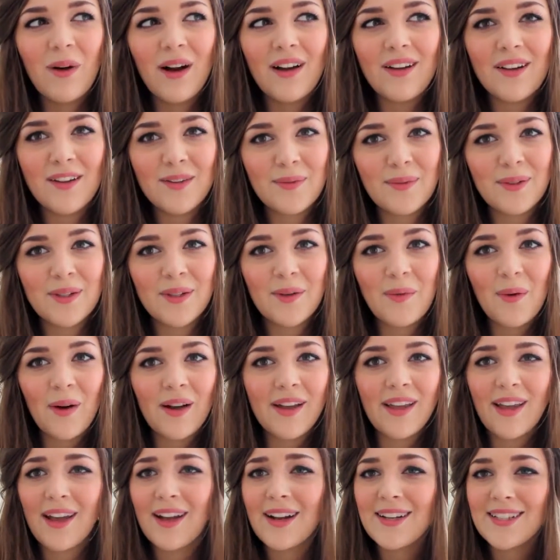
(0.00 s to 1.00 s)
buy another one
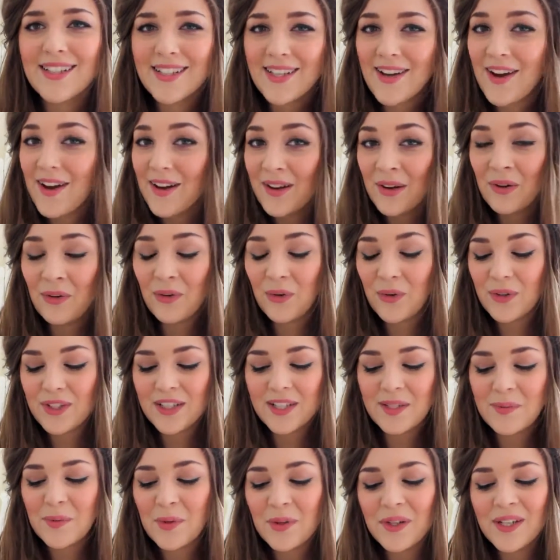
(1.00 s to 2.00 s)
quite yet because I can't afford
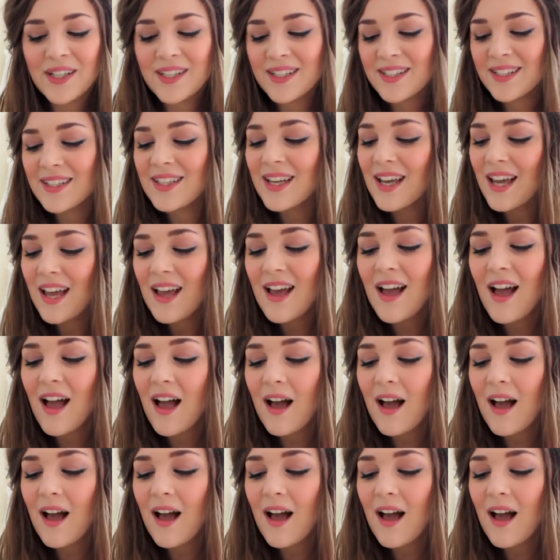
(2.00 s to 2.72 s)
it, to be honest.